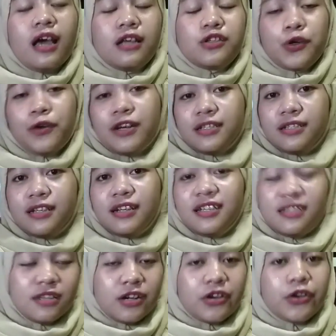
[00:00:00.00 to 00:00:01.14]
So as the
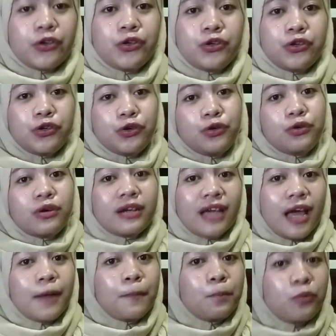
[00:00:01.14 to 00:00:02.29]
listener, you
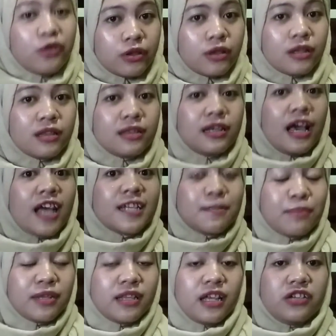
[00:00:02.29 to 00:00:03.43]
can put the
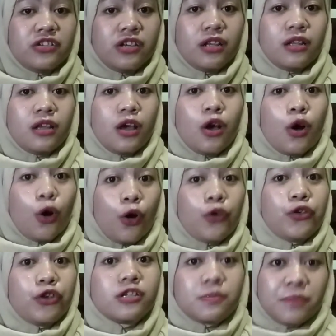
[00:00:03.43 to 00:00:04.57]
expectation on
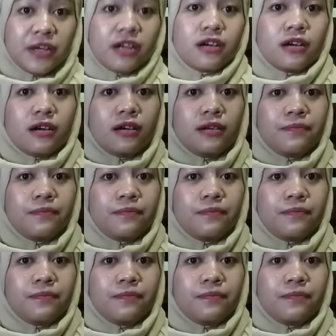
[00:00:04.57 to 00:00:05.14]
your speaker.